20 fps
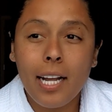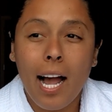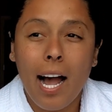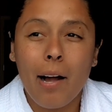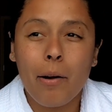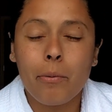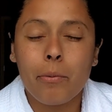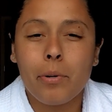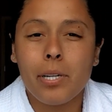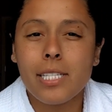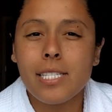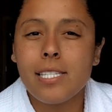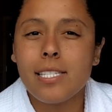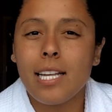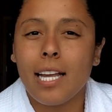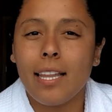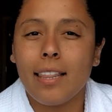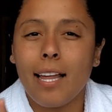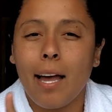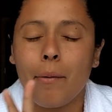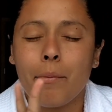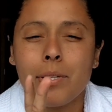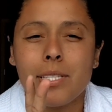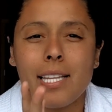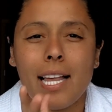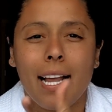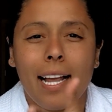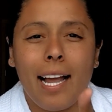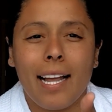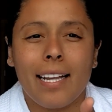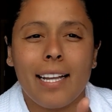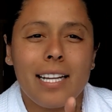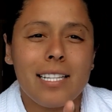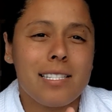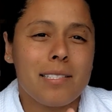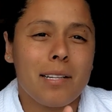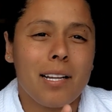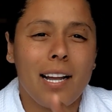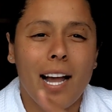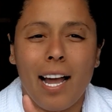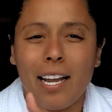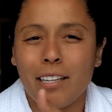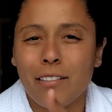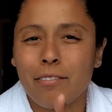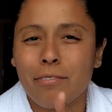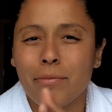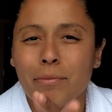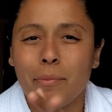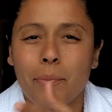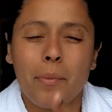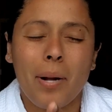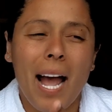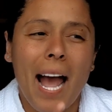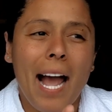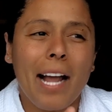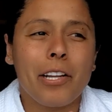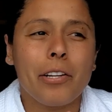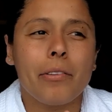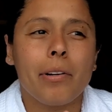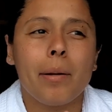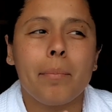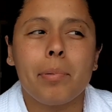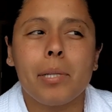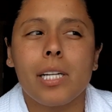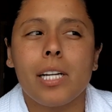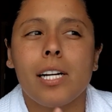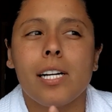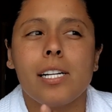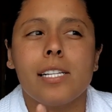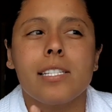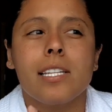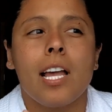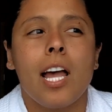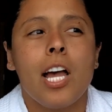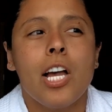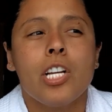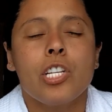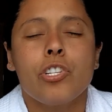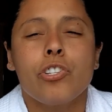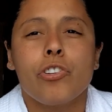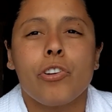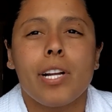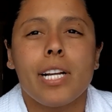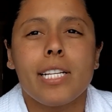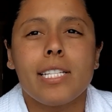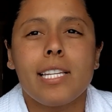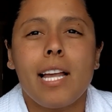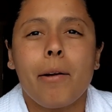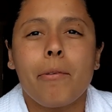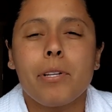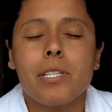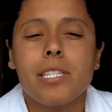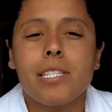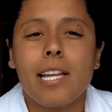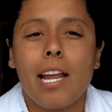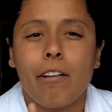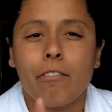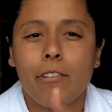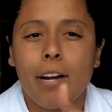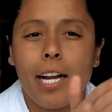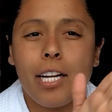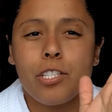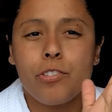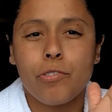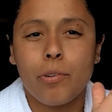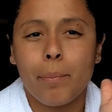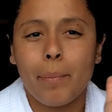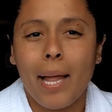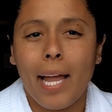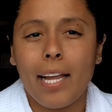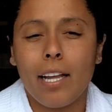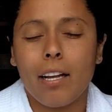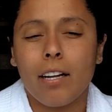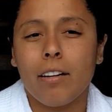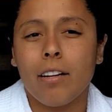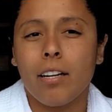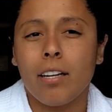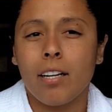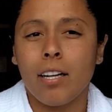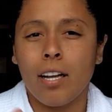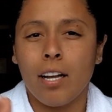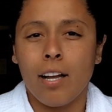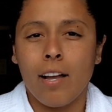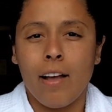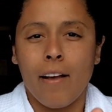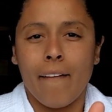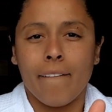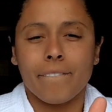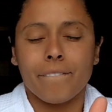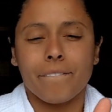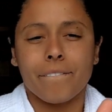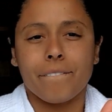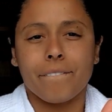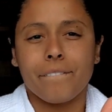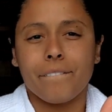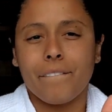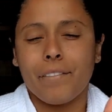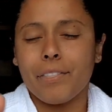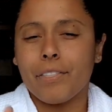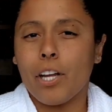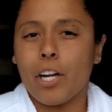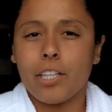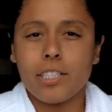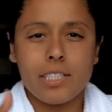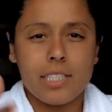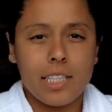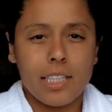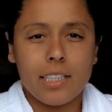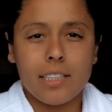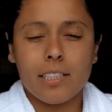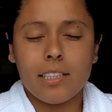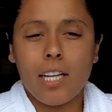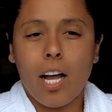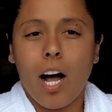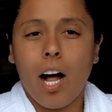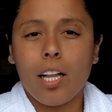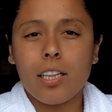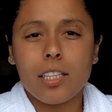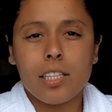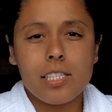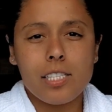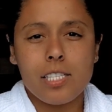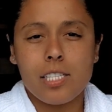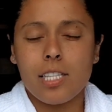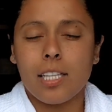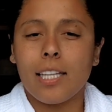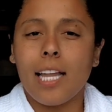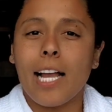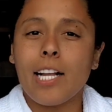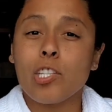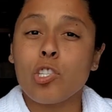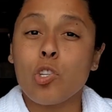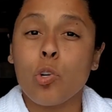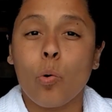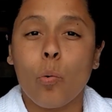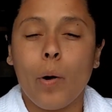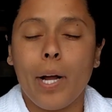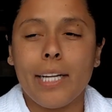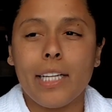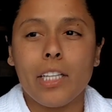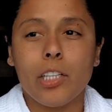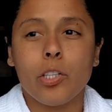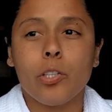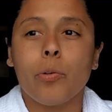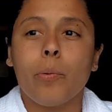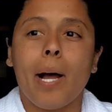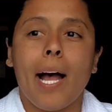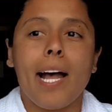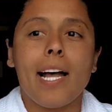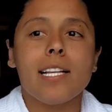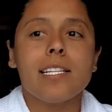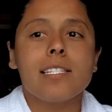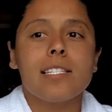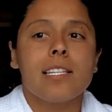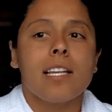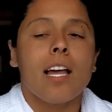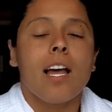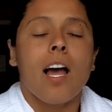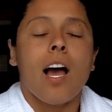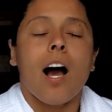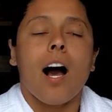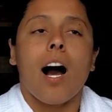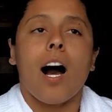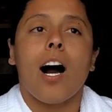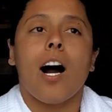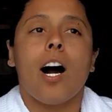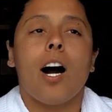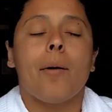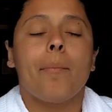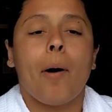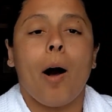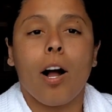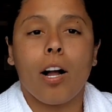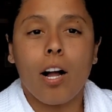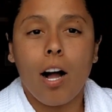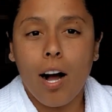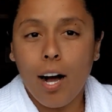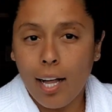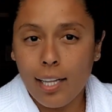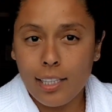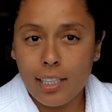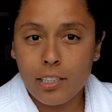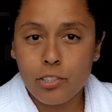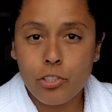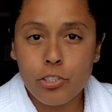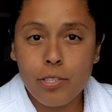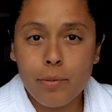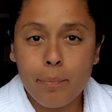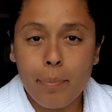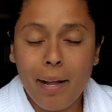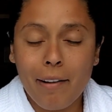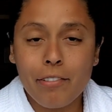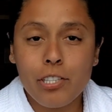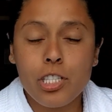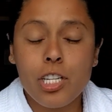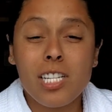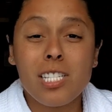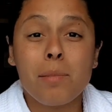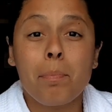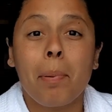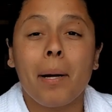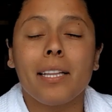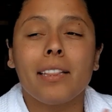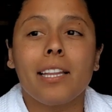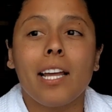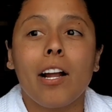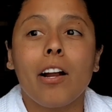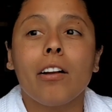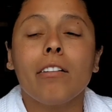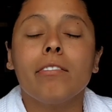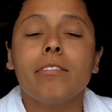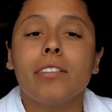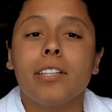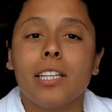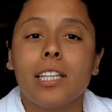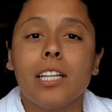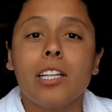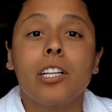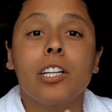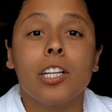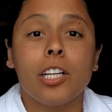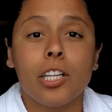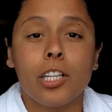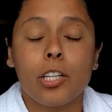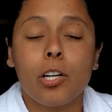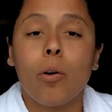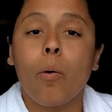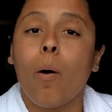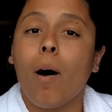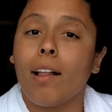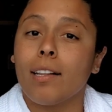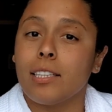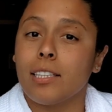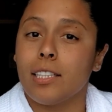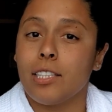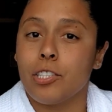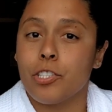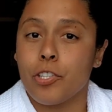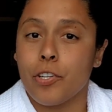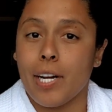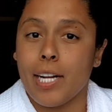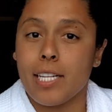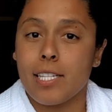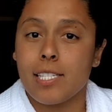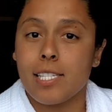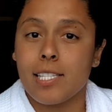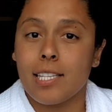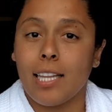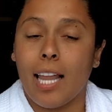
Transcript: I would say that was like, I guess, kind of accurate, because drinks I would say range from like $13 to like 20 US. Alcoholic beverages, but they're really good quality drinks.